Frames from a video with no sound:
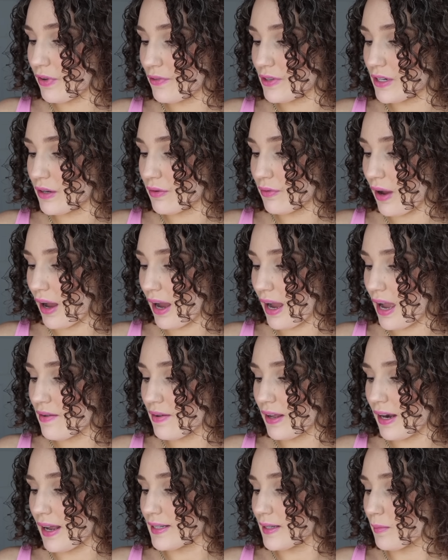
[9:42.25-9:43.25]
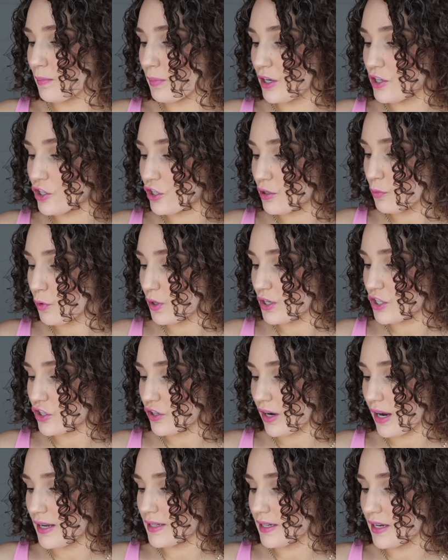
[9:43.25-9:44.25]
55. It has a bunch of
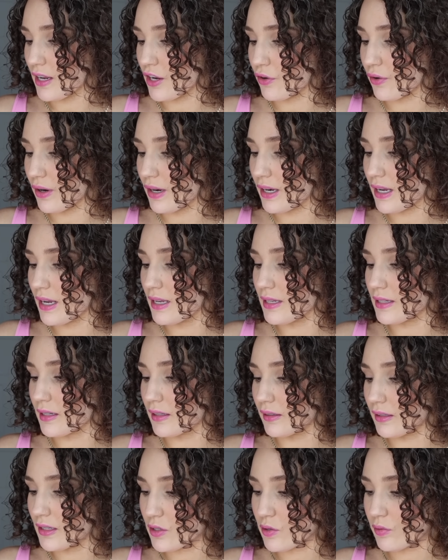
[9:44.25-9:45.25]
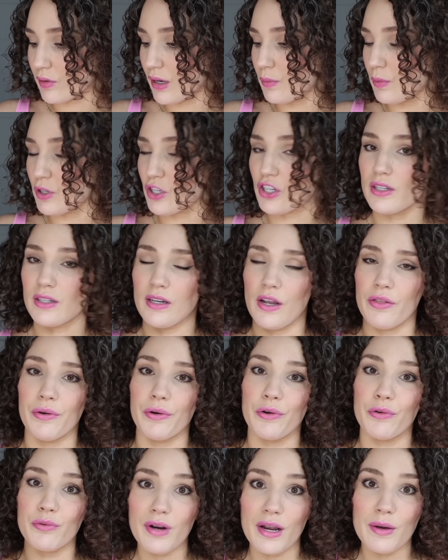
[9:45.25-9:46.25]
moisturizing ingredients, glycerin, which is another
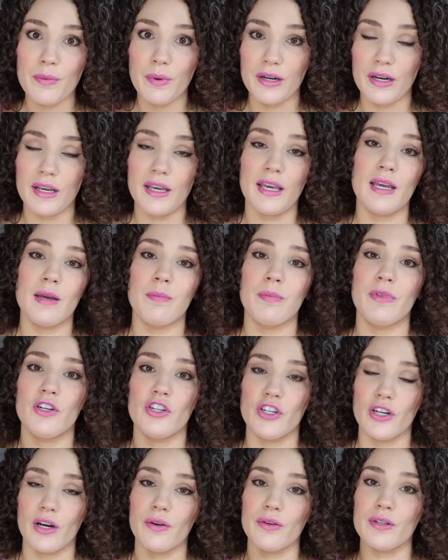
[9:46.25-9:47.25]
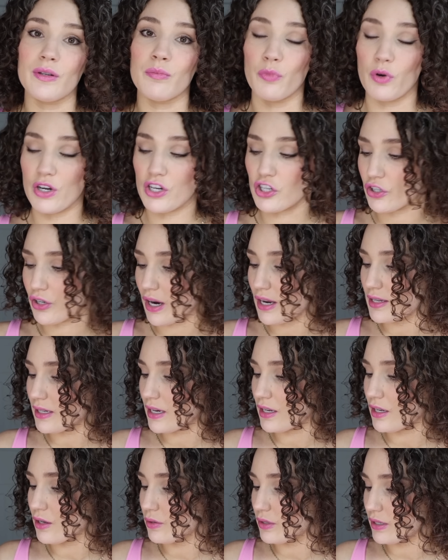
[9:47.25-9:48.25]
great one to keep the gels
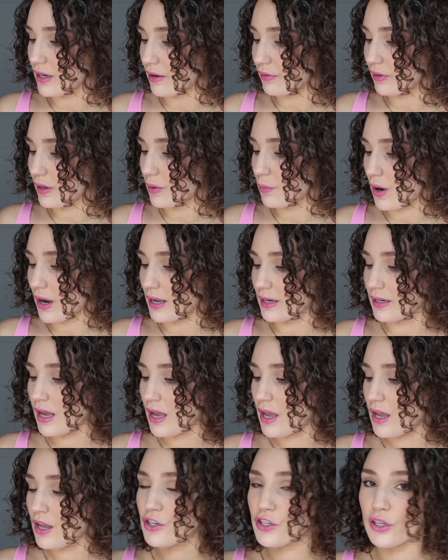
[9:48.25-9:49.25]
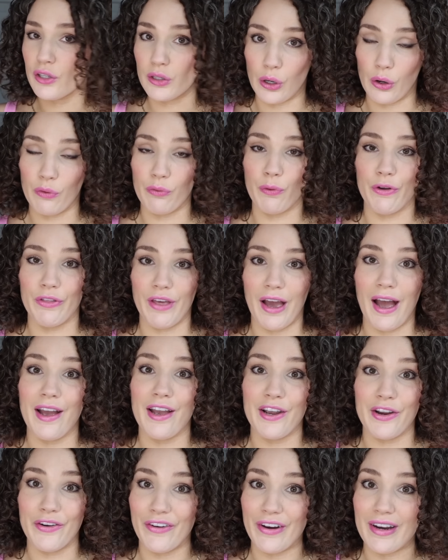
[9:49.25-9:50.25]
moisturizing. You definitely want to look for that
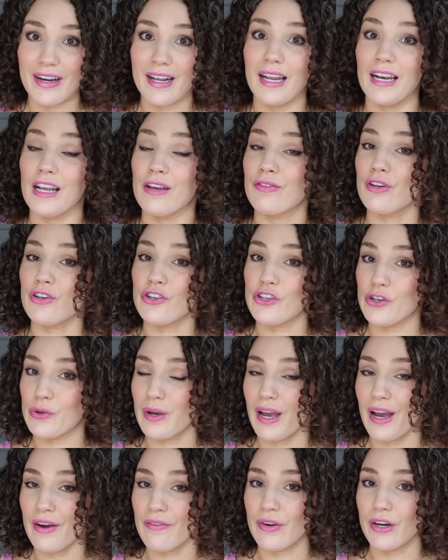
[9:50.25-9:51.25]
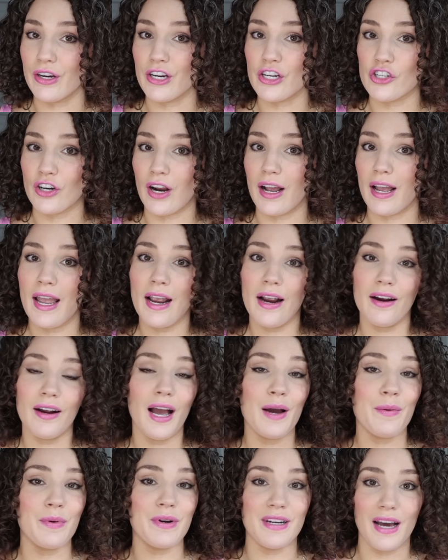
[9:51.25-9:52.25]
ingredient. If you do have very dry hair,
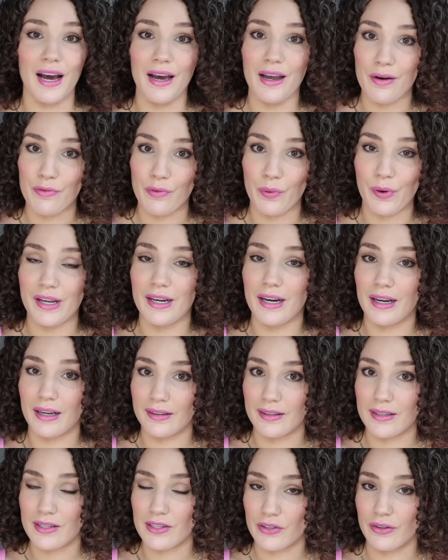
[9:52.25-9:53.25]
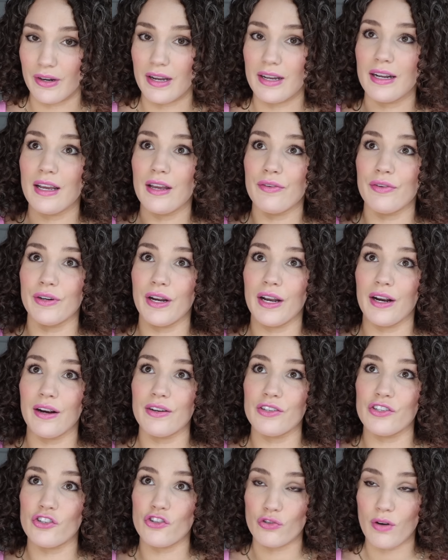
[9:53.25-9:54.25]
I would not avoid a glycerin if your hair
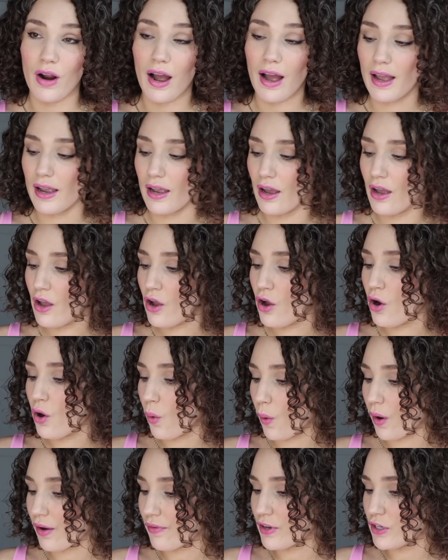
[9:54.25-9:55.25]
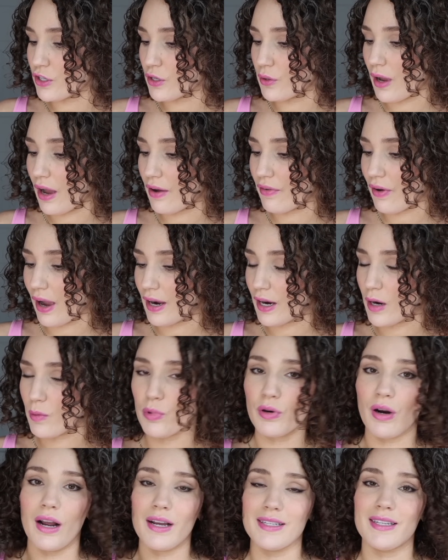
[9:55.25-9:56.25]
is dry, or if you do have higher
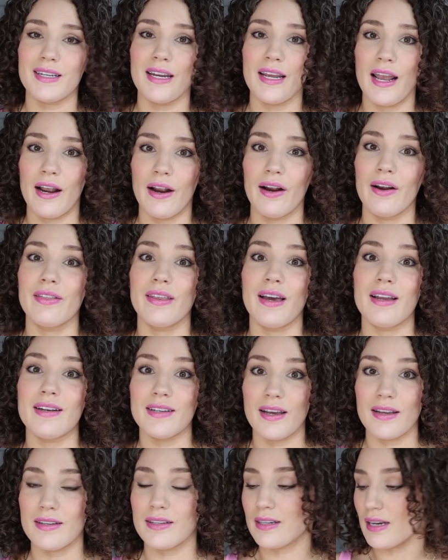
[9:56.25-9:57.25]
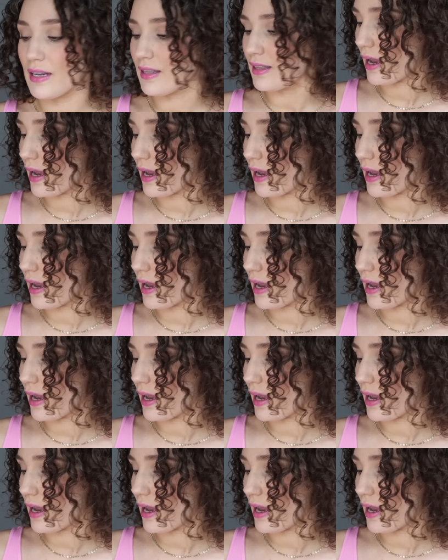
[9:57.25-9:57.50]
porosity hair that does need